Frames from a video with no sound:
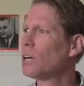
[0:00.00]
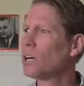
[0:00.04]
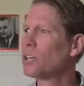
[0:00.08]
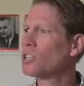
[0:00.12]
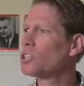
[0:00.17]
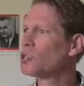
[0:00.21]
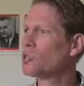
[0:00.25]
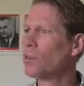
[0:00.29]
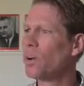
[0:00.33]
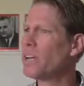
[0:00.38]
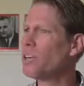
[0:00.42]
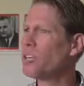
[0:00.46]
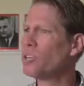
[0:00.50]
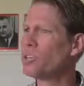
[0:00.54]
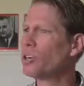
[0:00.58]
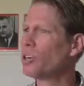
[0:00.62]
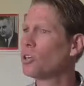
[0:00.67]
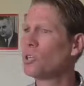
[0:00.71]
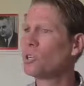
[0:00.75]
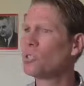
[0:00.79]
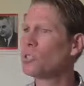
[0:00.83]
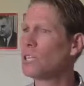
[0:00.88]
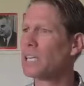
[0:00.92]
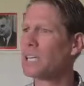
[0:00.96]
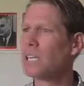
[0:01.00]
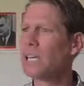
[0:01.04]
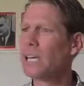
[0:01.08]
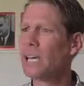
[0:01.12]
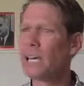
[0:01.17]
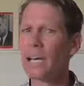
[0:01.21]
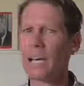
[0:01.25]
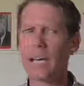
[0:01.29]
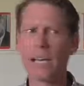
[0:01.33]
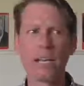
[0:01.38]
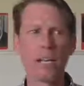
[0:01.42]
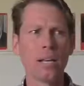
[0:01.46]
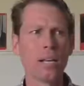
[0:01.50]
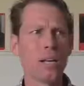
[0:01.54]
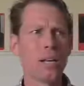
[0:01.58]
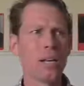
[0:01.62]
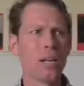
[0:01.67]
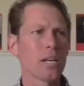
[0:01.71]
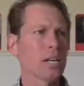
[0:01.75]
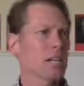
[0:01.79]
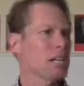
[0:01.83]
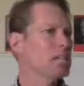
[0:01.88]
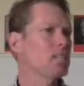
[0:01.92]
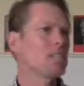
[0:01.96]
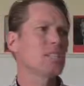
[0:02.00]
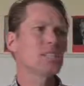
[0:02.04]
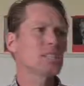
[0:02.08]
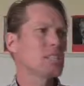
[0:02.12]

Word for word: a stranger who's a kid can